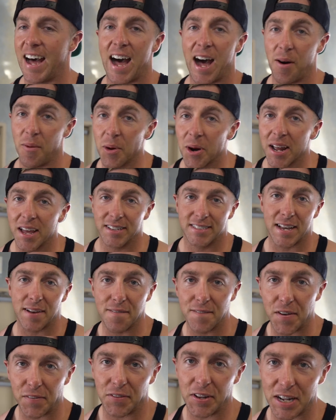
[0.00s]
I want to hit
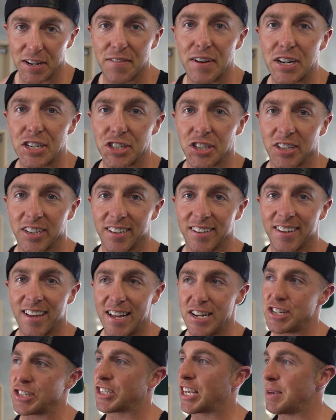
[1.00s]
715 eventually
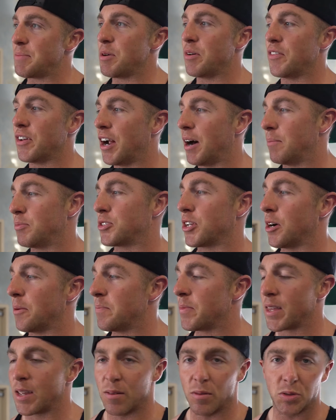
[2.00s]
and just keep moving up. So
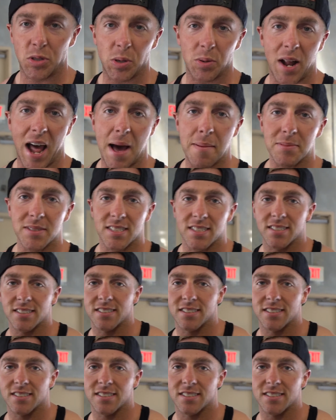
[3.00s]
we'll see what happens.